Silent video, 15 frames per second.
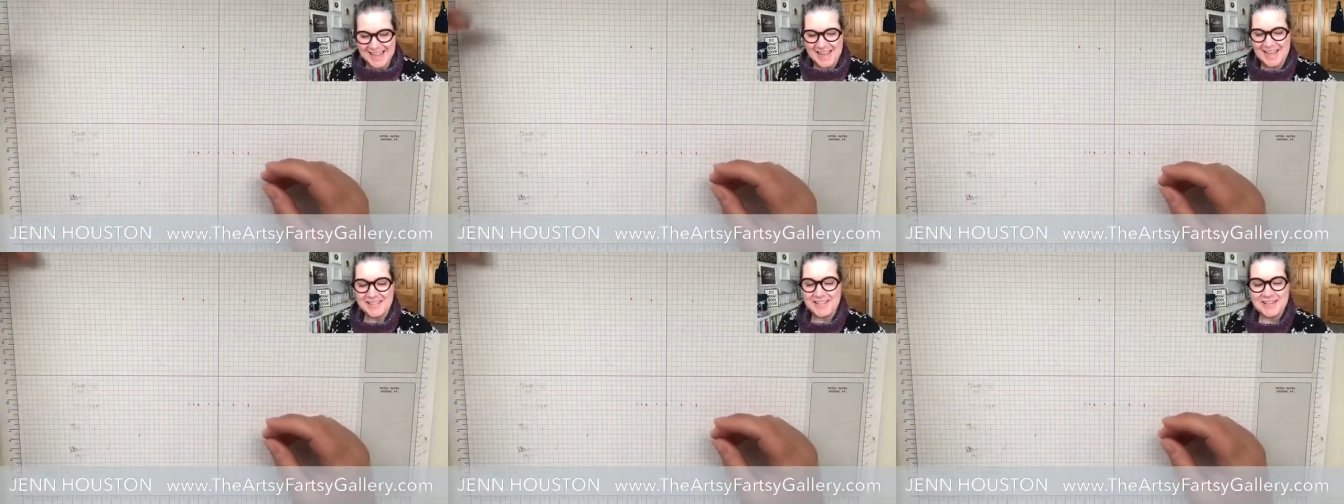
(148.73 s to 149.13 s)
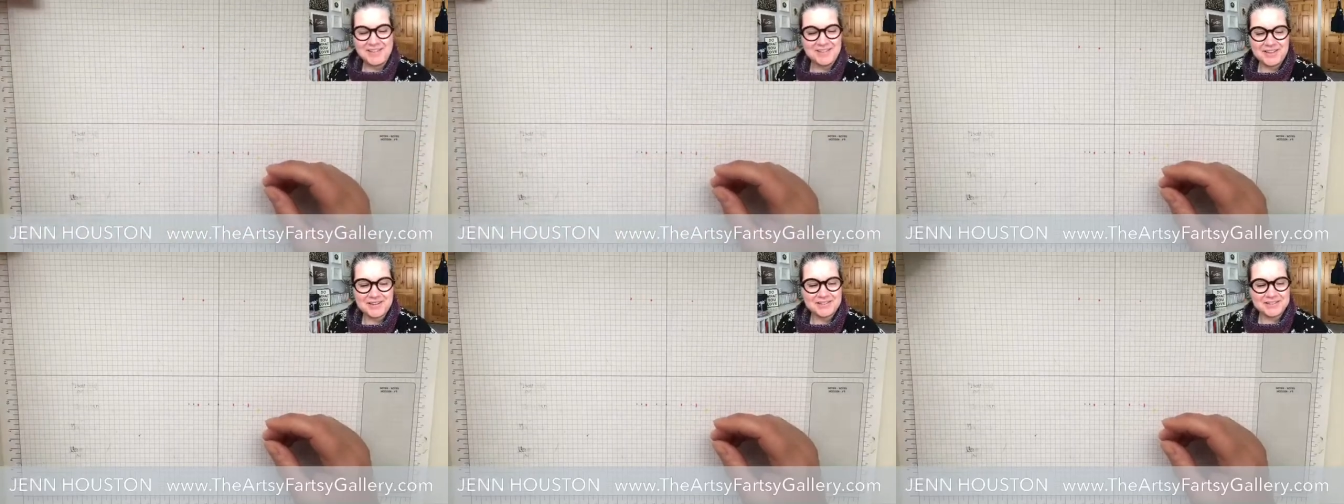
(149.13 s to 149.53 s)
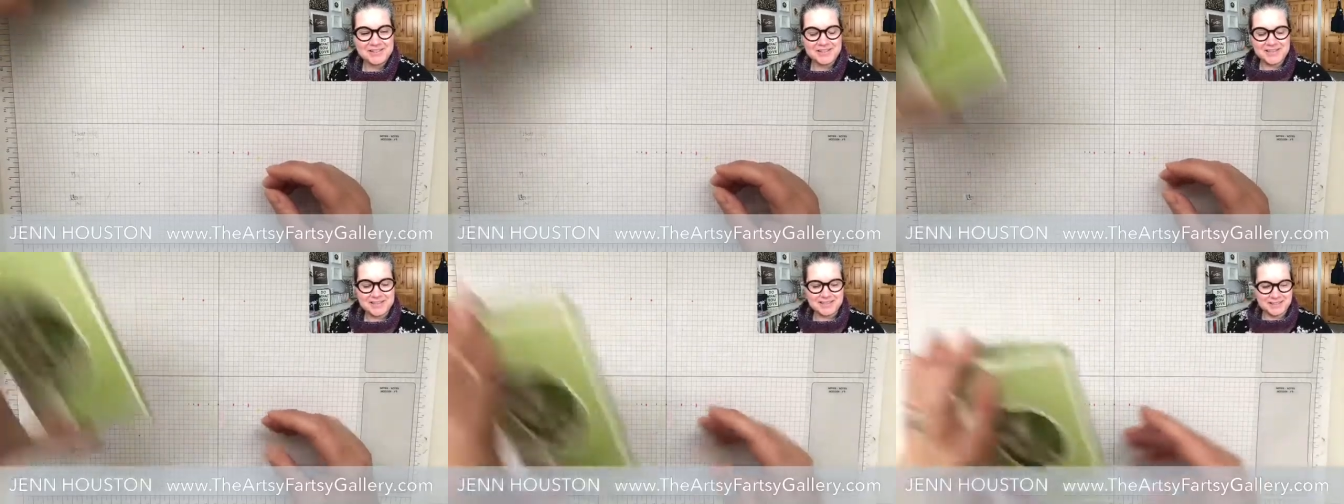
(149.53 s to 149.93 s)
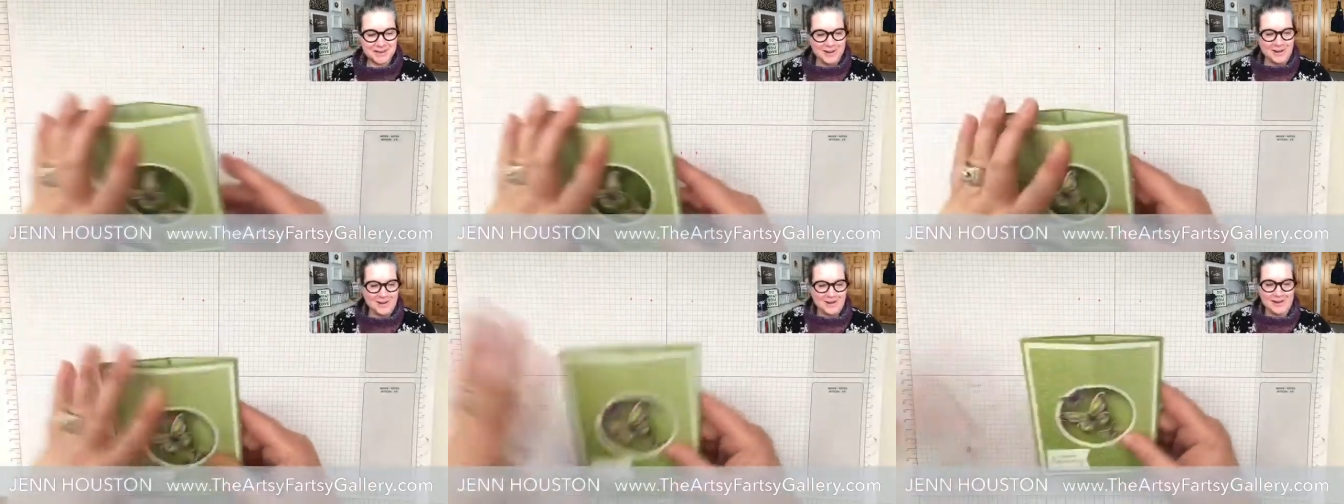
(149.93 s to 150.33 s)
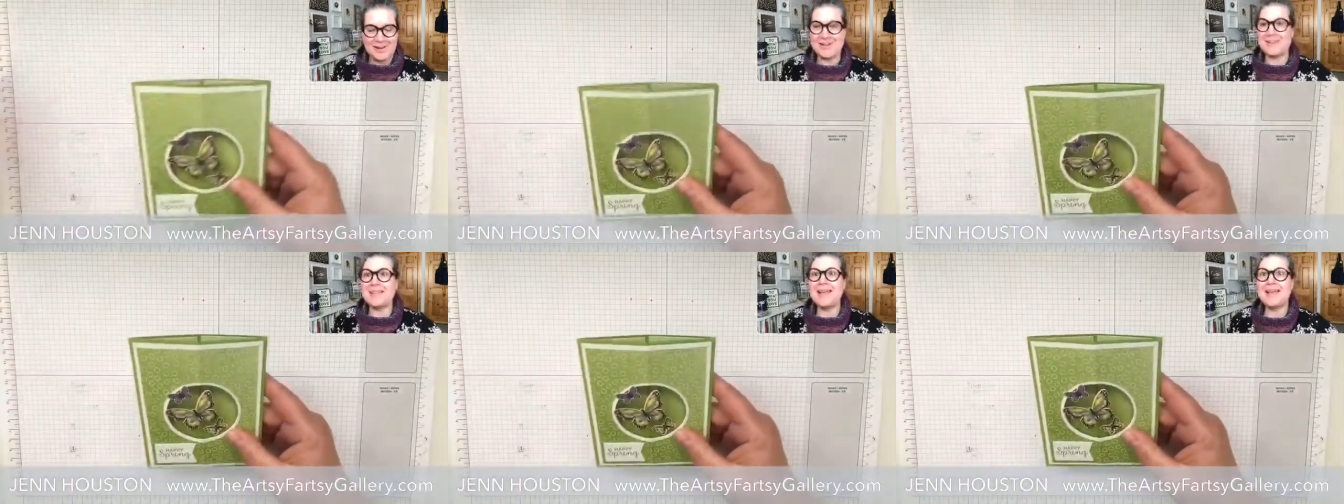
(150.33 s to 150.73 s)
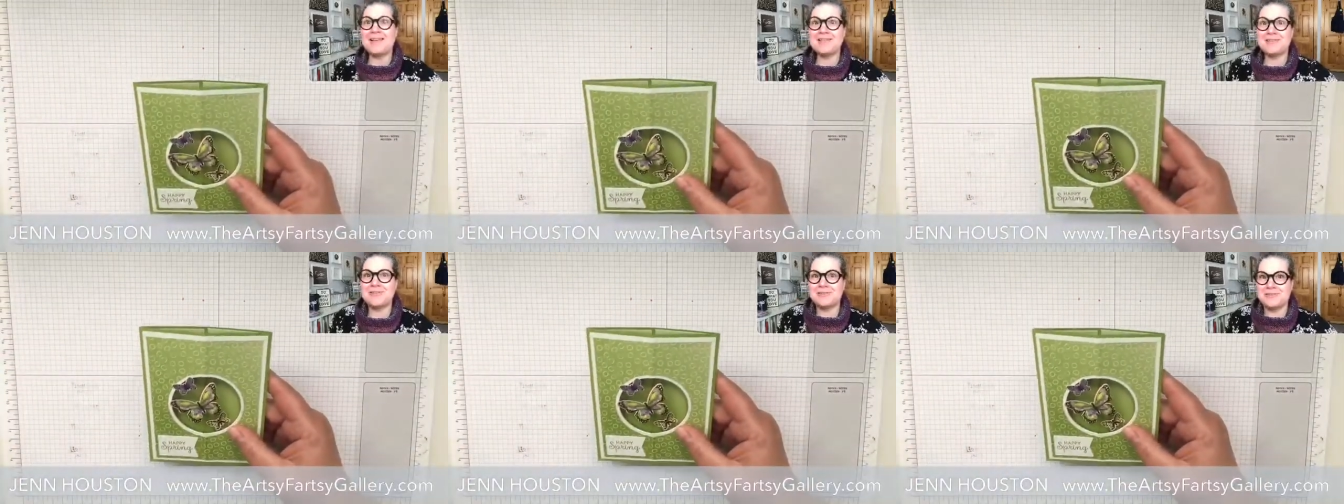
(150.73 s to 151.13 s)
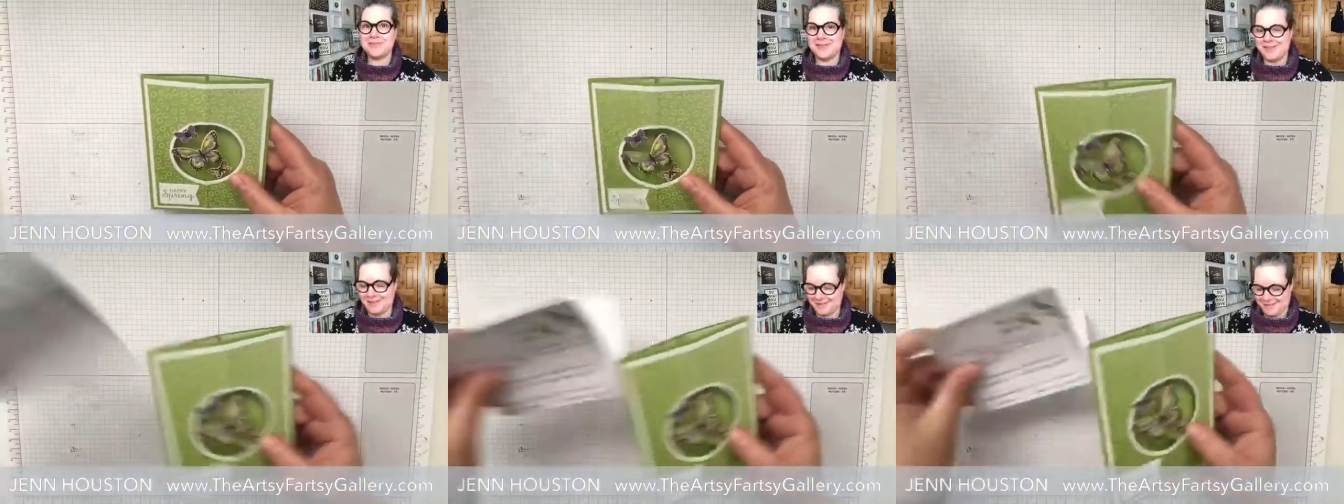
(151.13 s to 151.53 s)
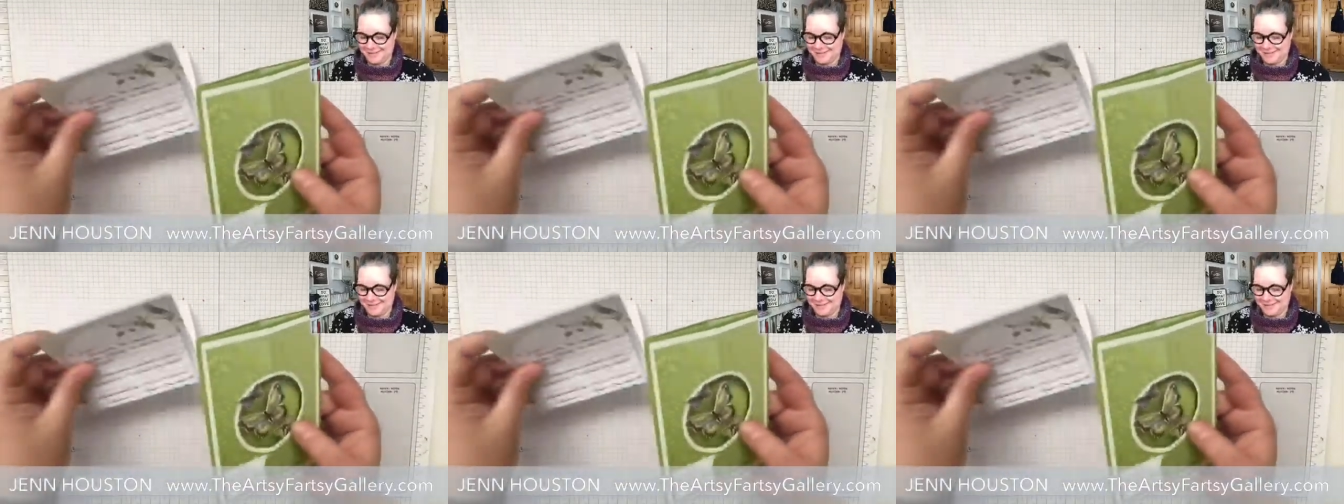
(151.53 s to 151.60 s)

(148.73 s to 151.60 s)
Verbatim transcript: and then there's this card. Thanks, Julie.